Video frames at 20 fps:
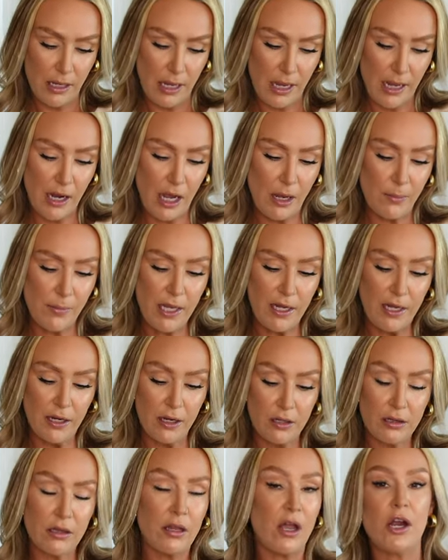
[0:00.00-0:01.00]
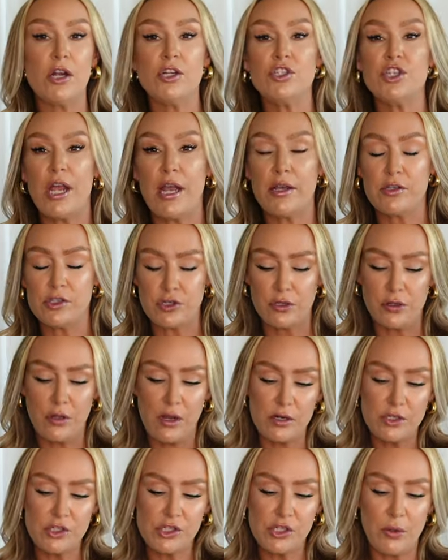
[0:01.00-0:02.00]
a large, extra
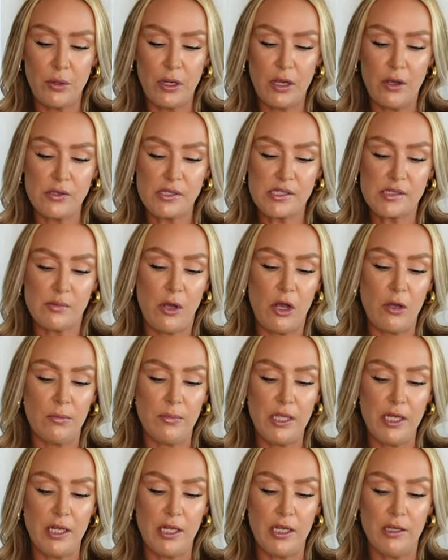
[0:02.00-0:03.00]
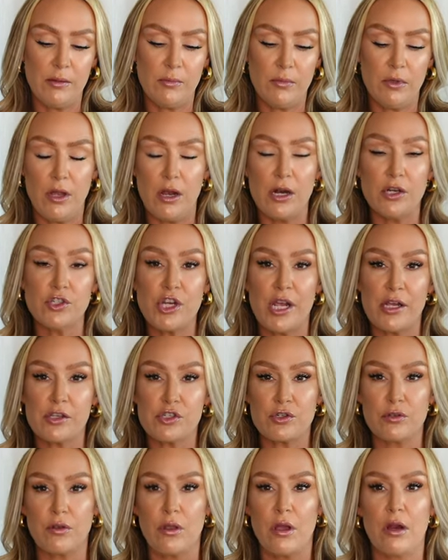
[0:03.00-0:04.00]
large, so it goes small, medium, large,
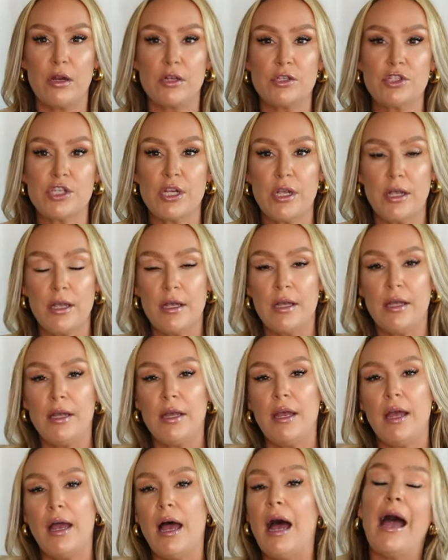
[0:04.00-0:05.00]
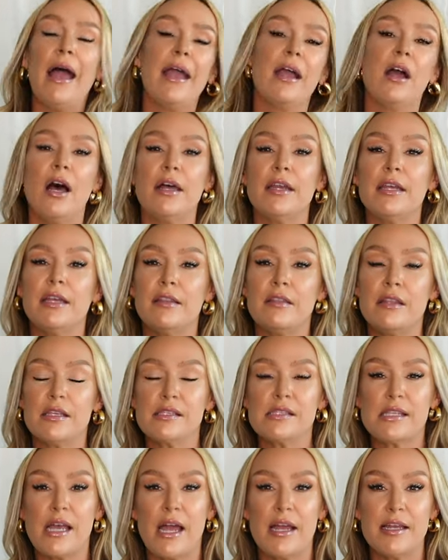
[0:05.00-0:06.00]
extra large. I got it in
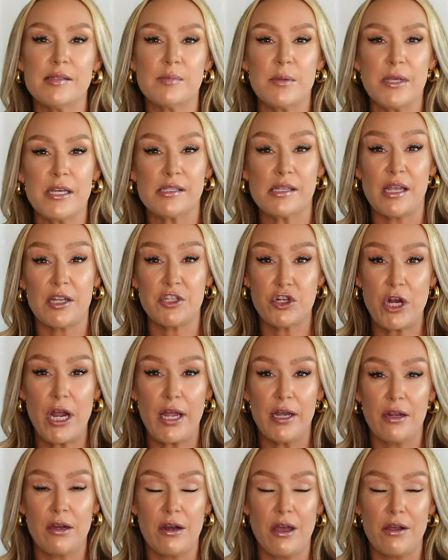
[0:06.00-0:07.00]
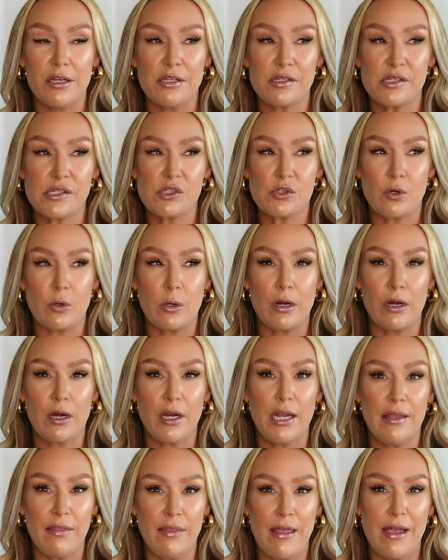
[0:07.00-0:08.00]
this size because I tried it on in store
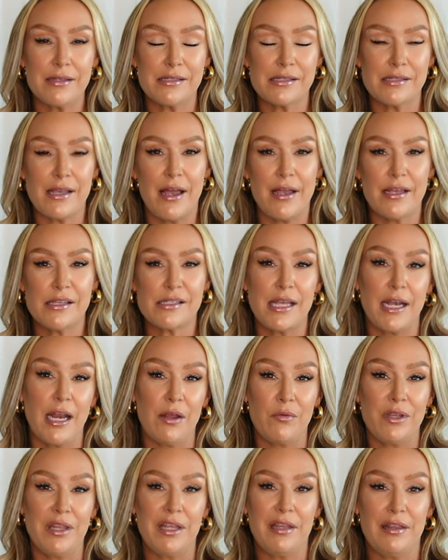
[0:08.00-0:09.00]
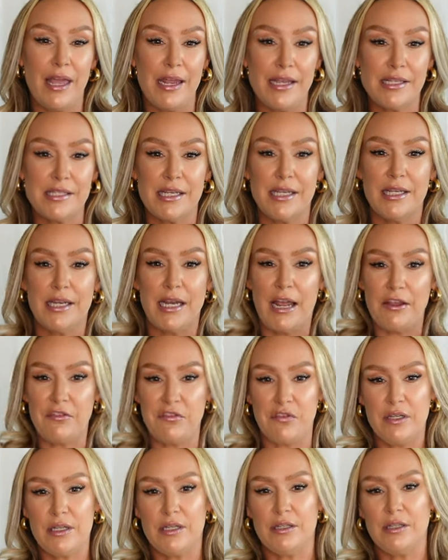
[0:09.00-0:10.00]
in that size and I really liked it. I
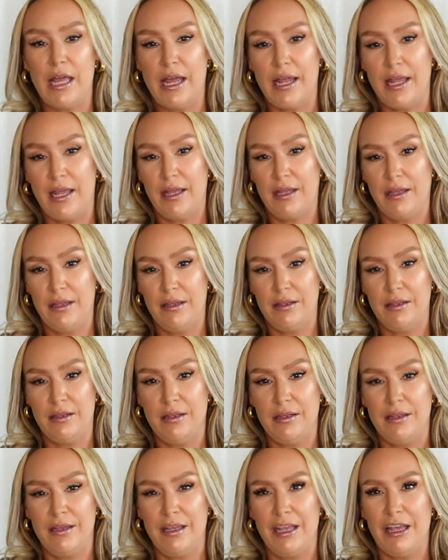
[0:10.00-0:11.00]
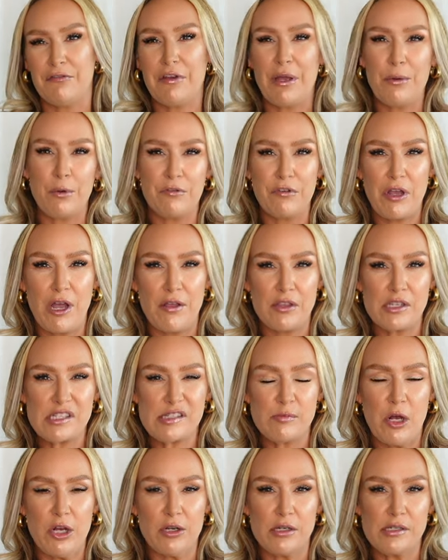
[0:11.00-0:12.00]
feel like if I would have gotten the
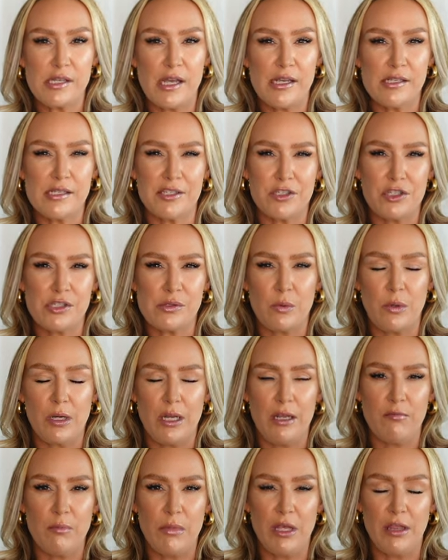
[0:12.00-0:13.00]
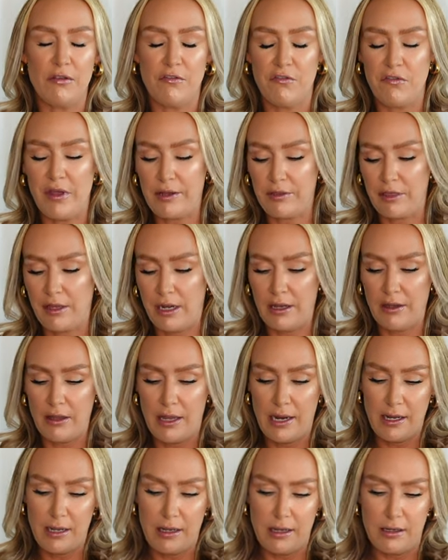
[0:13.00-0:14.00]
smaller size, it just wouldn't give me the effect that I
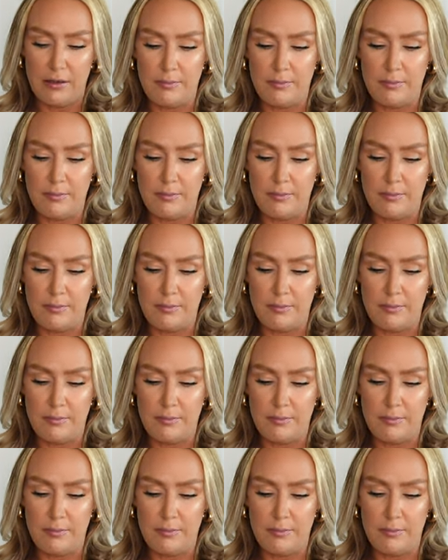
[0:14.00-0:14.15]
like.